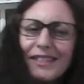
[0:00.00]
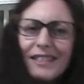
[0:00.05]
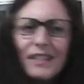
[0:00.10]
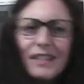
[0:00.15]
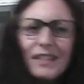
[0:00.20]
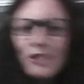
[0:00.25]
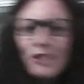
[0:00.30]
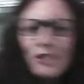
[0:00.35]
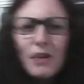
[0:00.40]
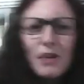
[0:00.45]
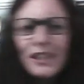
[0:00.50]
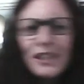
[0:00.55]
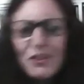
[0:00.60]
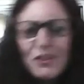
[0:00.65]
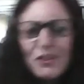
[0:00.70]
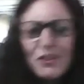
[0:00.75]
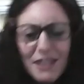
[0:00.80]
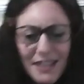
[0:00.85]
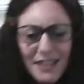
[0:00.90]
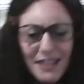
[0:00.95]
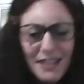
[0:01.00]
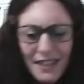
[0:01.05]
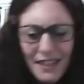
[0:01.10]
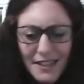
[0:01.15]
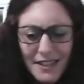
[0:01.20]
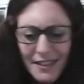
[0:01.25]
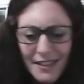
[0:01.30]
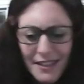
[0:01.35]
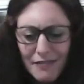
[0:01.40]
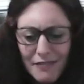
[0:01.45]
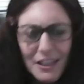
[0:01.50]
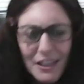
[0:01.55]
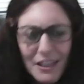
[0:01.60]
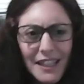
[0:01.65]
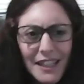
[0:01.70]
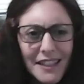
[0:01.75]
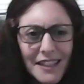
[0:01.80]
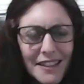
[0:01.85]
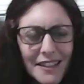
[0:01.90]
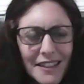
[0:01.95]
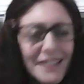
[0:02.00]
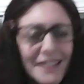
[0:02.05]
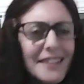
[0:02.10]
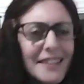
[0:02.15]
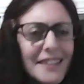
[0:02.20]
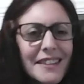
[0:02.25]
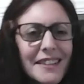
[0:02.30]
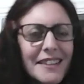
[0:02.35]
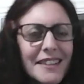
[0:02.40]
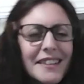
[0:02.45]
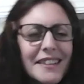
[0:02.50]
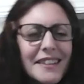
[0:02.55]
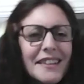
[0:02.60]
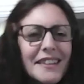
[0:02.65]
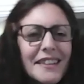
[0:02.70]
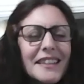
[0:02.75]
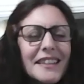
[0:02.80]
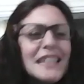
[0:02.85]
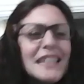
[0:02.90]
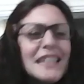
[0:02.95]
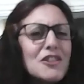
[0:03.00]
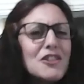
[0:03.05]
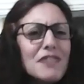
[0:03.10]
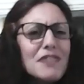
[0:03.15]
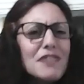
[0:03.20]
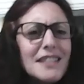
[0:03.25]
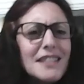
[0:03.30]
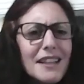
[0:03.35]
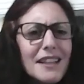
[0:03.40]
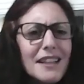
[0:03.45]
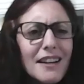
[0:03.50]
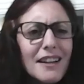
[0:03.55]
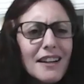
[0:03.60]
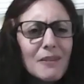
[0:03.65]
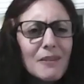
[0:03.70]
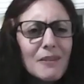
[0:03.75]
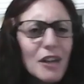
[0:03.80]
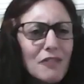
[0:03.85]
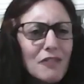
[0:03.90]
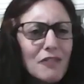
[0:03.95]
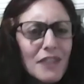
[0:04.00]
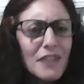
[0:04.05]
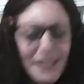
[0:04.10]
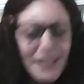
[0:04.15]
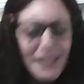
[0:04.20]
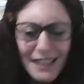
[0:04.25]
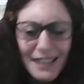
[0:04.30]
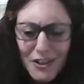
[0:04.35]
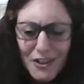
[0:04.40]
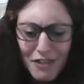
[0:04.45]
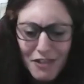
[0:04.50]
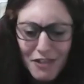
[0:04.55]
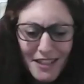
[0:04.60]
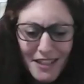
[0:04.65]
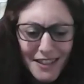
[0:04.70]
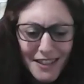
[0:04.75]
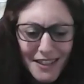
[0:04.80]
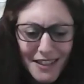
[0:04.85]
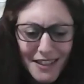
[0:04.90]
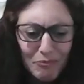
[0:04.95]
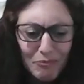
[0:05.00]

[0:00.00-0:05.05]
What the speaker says: It's quite interesting. It's really interesting. Well, I find it interesting.